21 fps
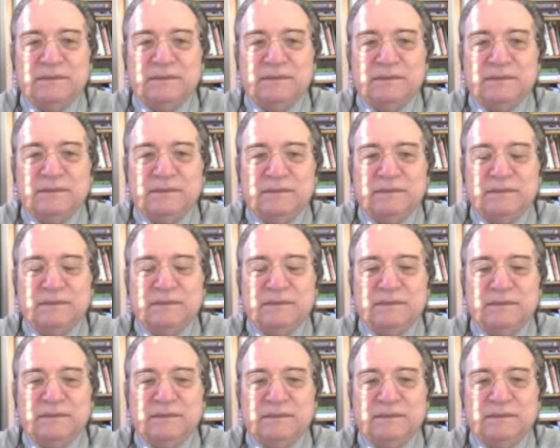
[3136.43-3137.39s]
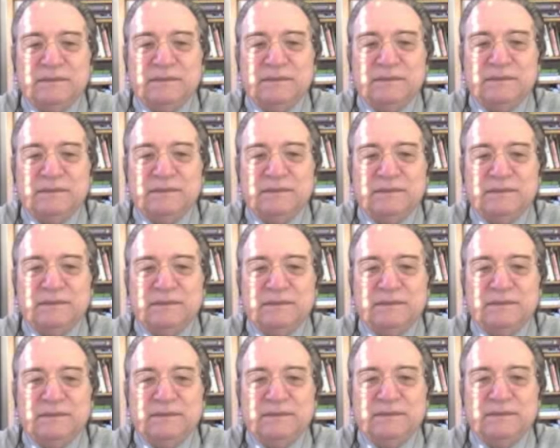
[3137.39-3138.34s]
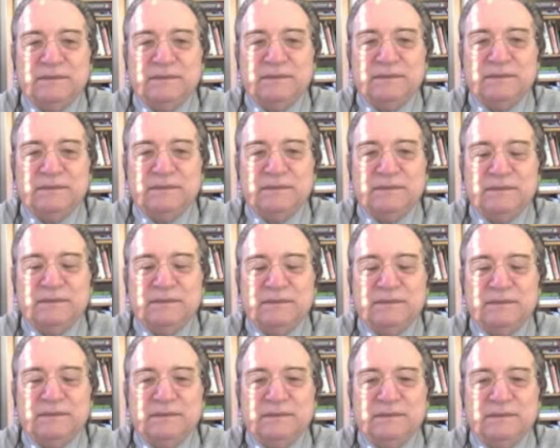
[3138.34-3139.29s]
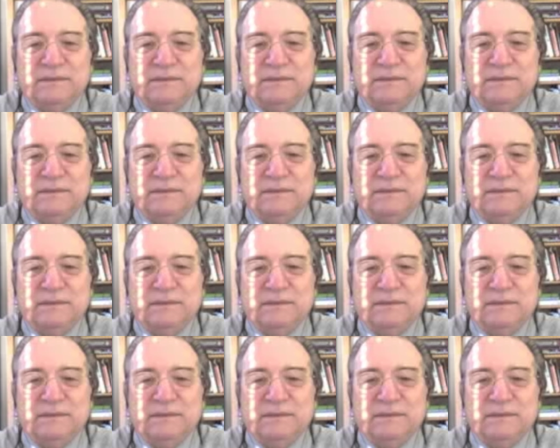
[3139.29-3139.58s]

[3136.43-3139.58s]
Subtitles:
(no one is talking)